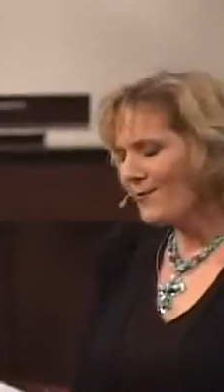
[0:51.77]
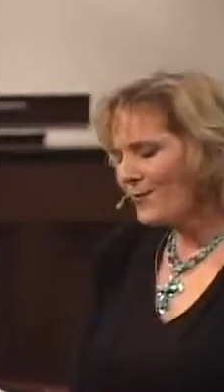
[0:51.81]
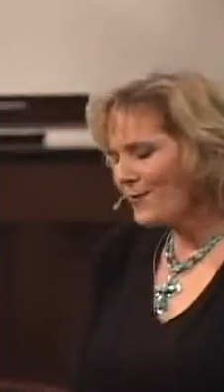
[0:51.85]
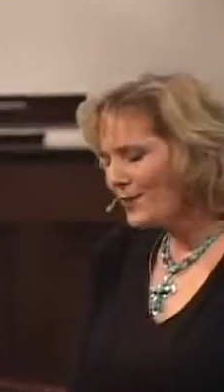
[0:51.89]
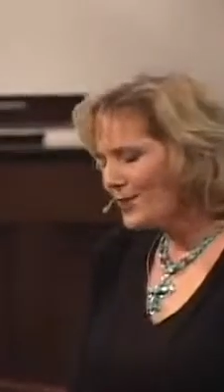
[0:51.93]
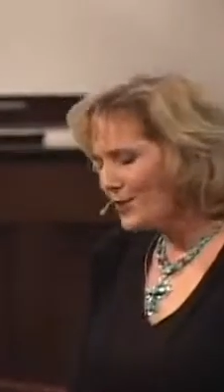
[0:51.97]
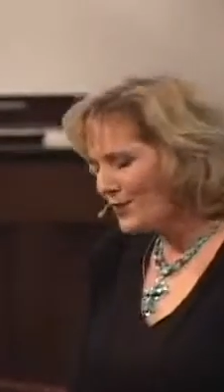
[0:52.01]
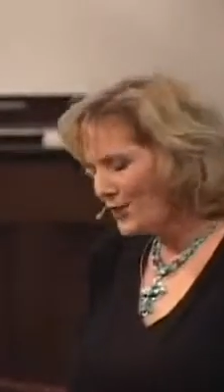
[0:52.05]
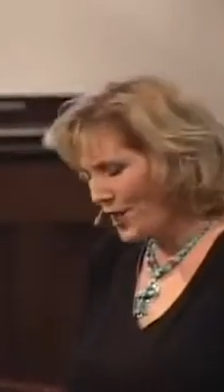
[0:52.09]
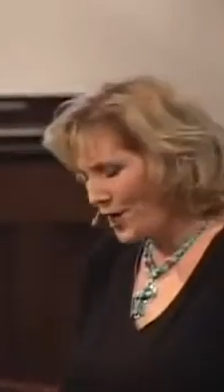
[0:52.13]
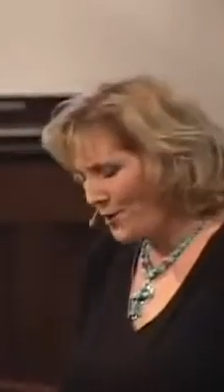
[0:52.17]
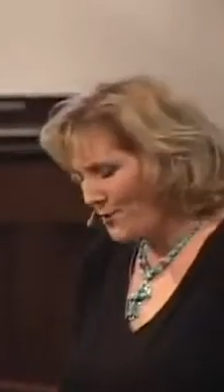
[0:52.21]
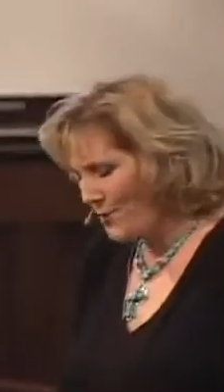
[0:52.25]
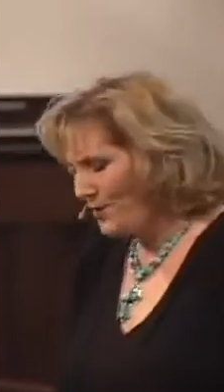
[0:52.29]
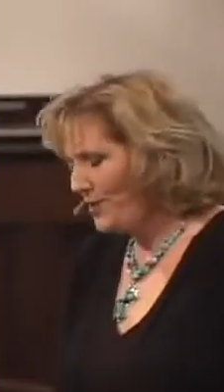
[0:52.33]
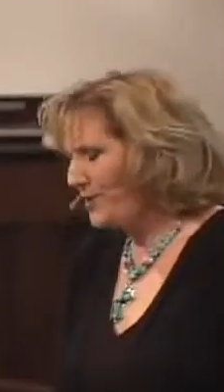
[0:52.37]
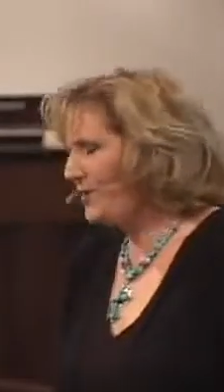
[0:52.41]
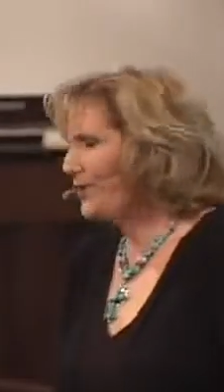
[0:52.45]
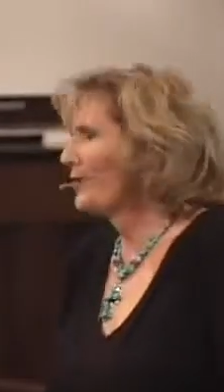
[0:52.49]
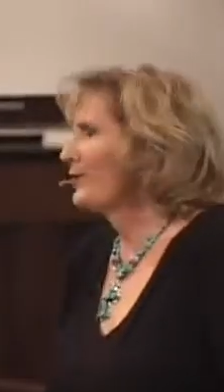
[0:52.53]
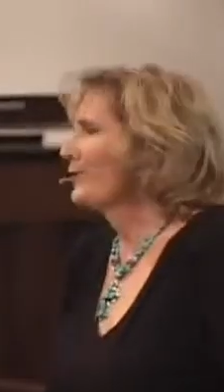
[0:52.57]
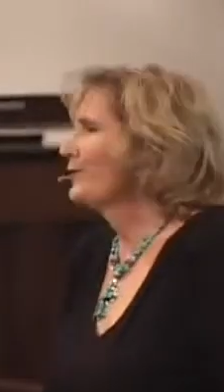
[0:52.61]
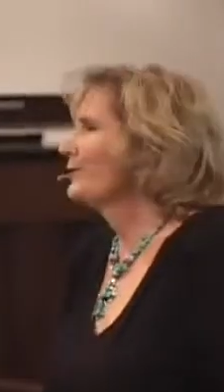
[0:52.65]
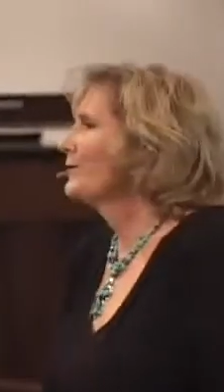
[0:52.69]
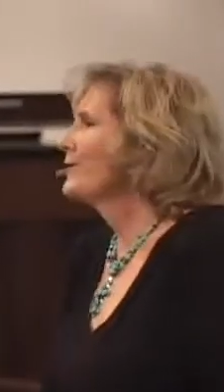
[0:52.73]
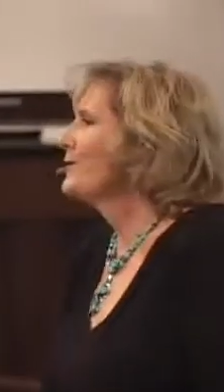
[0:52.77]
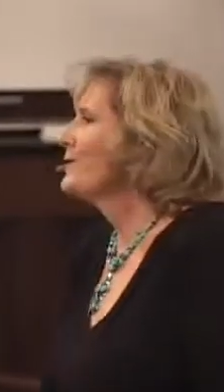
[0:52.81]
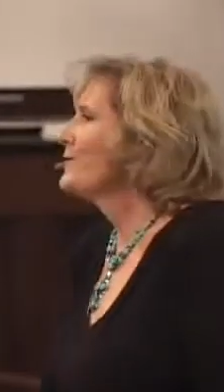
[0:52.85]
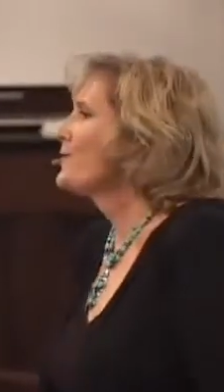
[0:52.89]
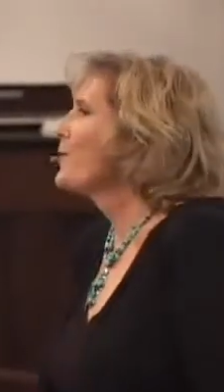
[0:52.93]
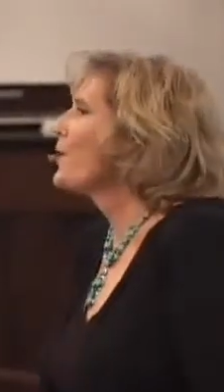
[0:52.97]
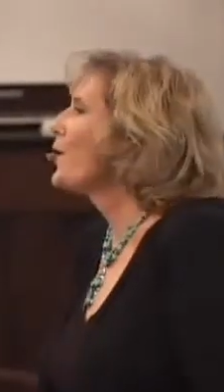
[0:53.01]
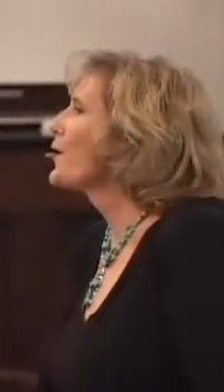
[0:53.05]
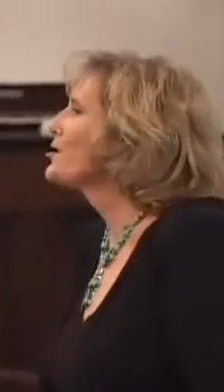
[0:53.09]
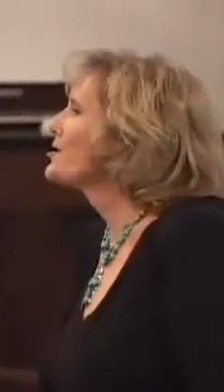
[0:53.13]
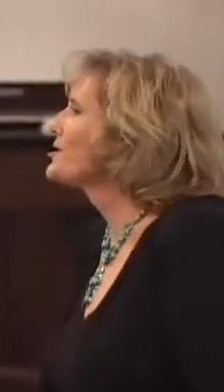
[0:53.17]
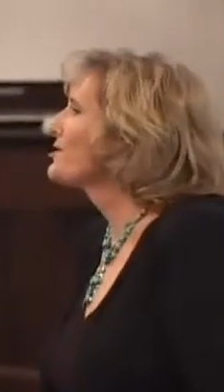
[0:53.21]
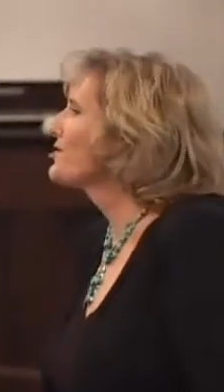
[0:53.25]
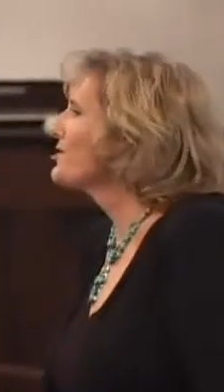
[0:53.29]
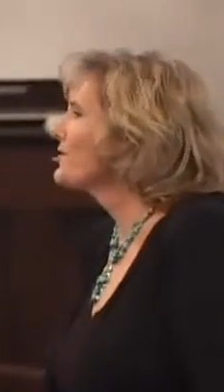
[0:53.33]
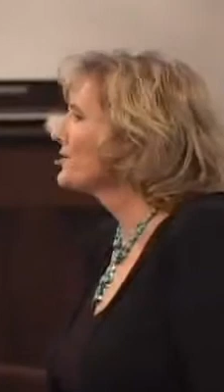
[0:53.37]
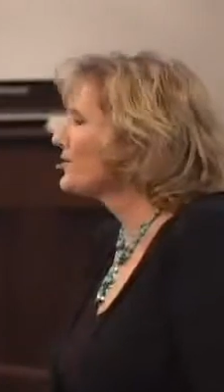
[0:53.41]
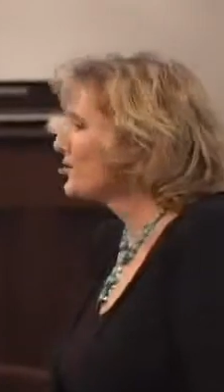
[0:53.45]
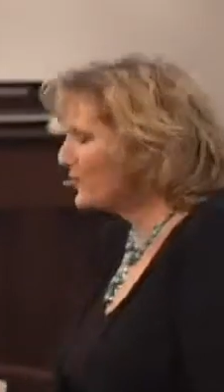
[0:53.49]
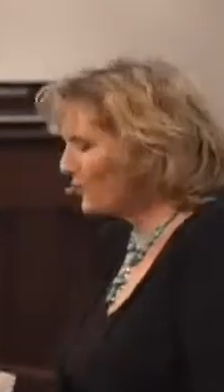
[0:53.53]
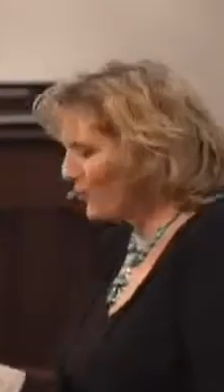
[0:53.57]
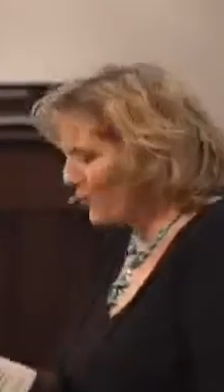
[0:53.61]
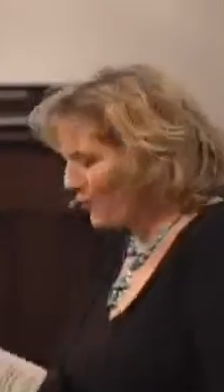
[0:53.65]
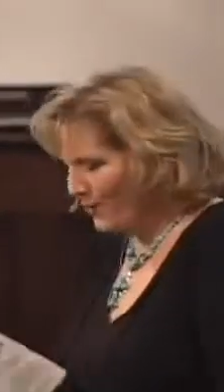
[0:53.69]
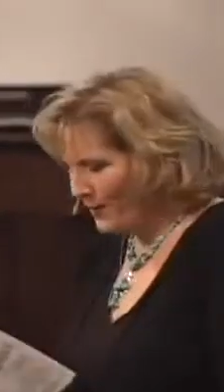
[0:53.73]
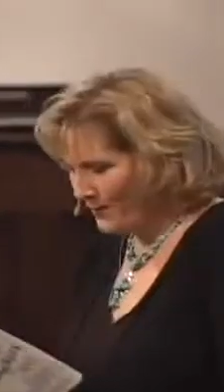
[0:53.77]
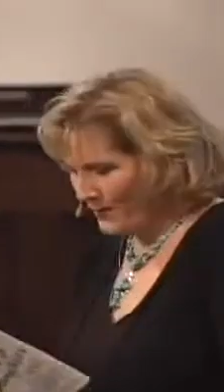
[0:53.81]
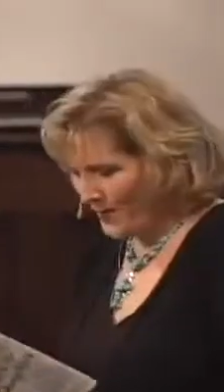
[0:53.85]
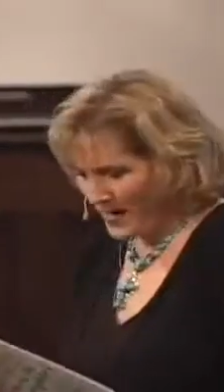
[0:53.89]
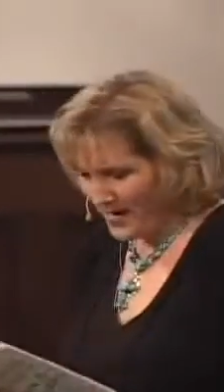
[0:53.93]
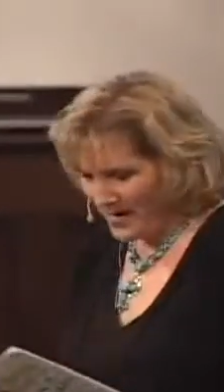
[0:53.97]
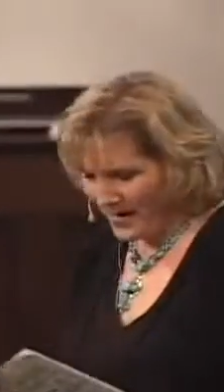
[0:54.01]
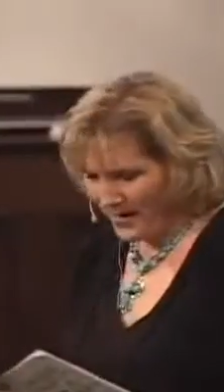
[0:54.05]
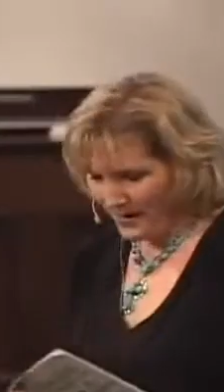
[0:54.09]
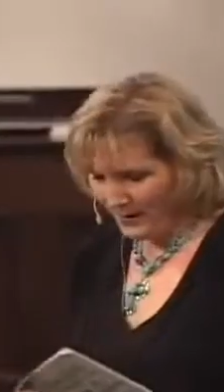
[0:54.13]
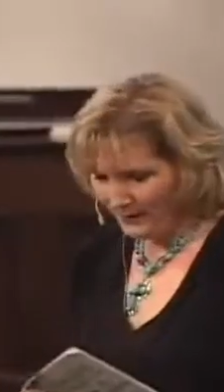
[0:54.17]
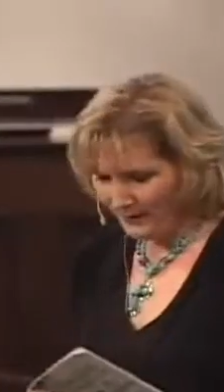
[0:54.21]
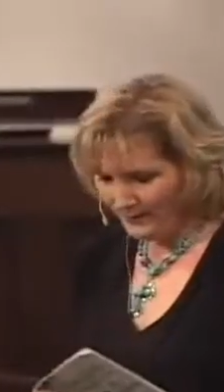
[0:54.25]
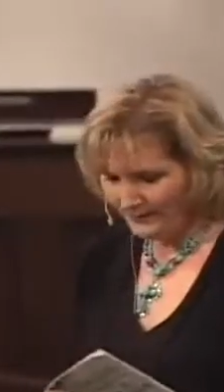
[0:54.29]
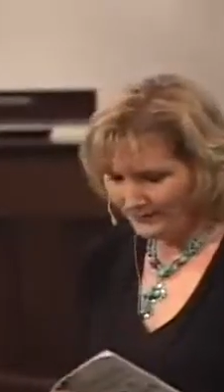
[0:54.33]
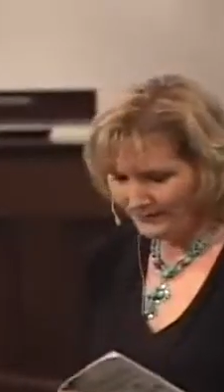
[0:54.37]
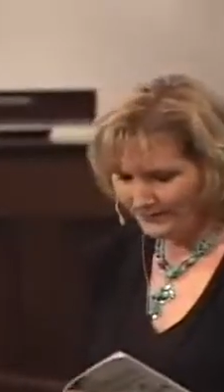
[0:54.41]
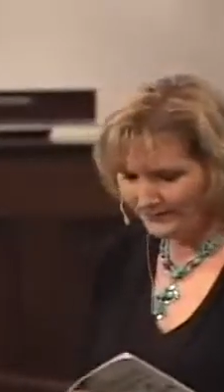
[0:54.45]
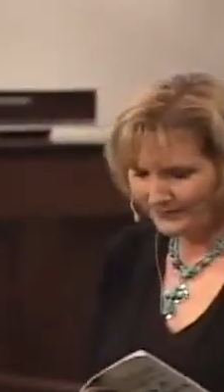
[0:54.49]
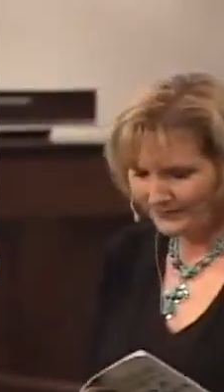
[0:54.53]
want to share with you parts of this story right now.